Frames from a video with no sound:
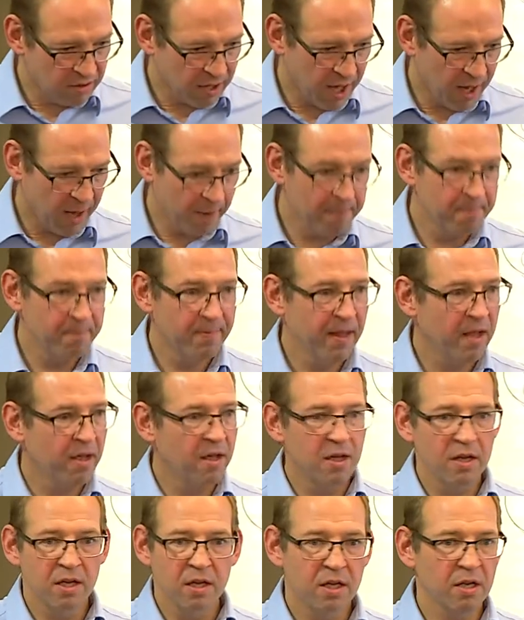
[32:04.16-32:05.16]
that.
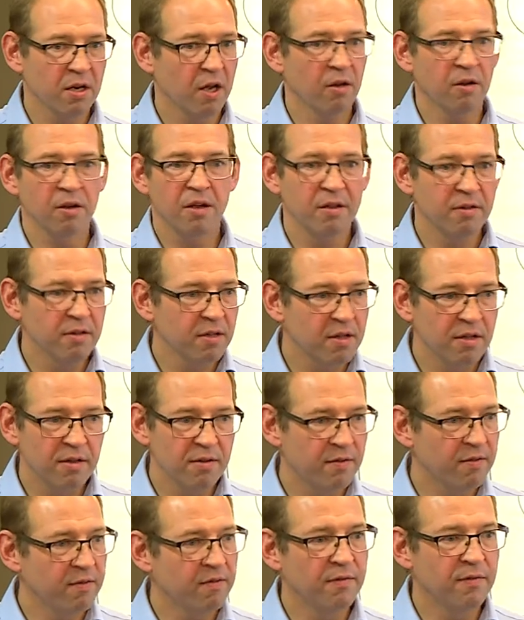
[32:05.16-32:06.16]
You know,
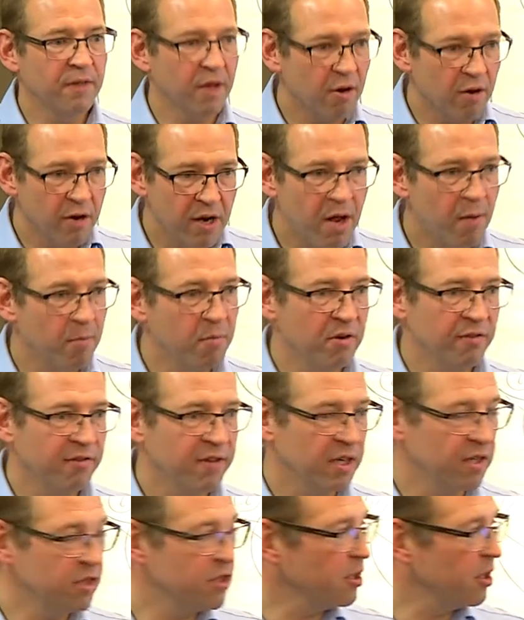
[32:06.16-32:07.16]
there are a number of
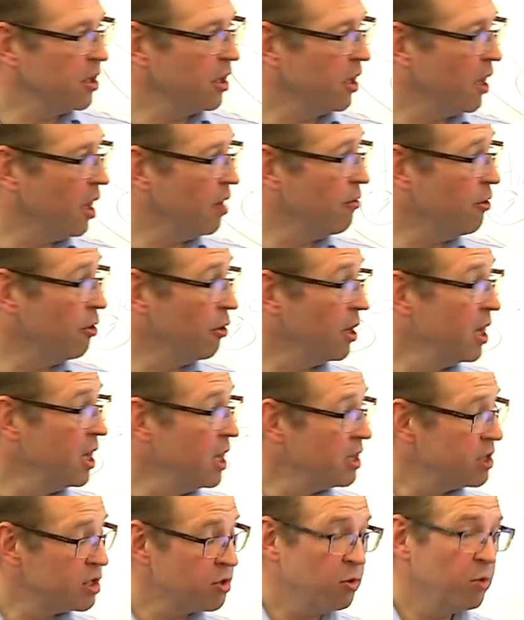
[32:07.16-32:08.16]
things that can go wrong.
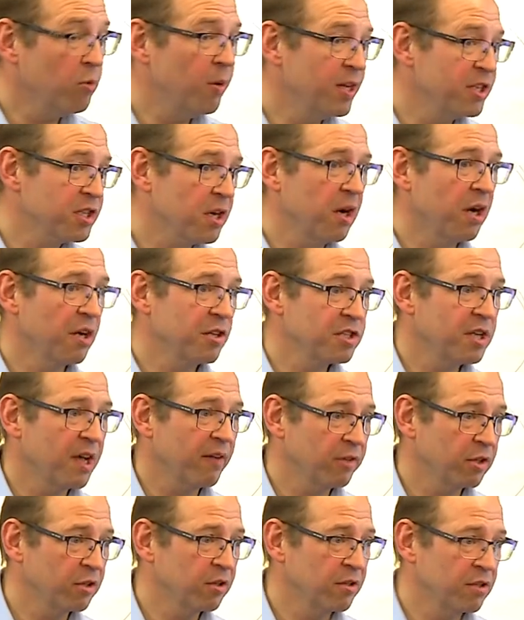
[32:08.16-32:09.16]
So always ask to
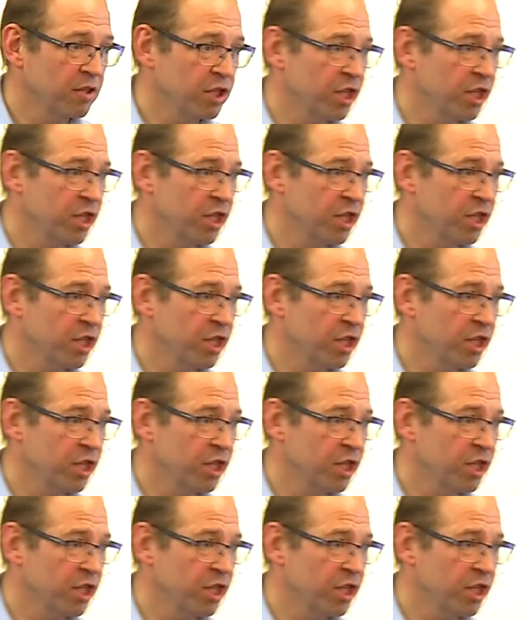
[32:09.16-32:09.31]
have a look at the